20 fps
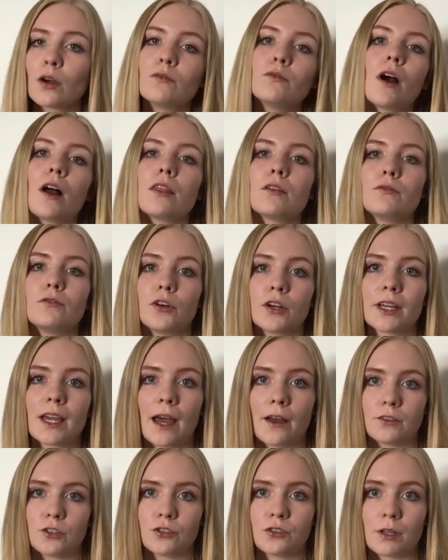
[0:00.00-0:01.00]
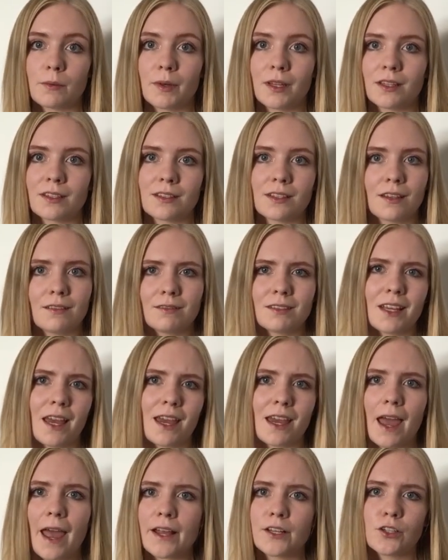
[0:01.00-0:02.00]
rather than running out of treatments,
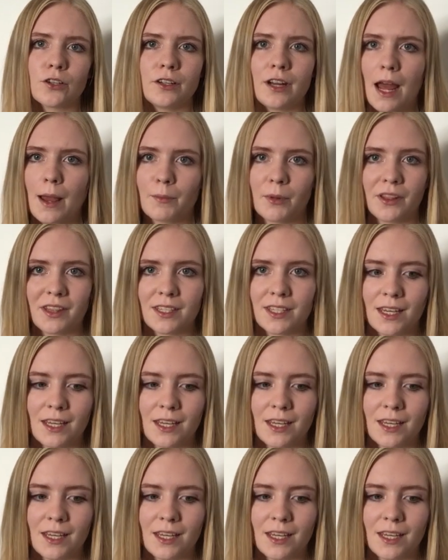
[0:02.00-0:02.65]
say, 8 or 9 months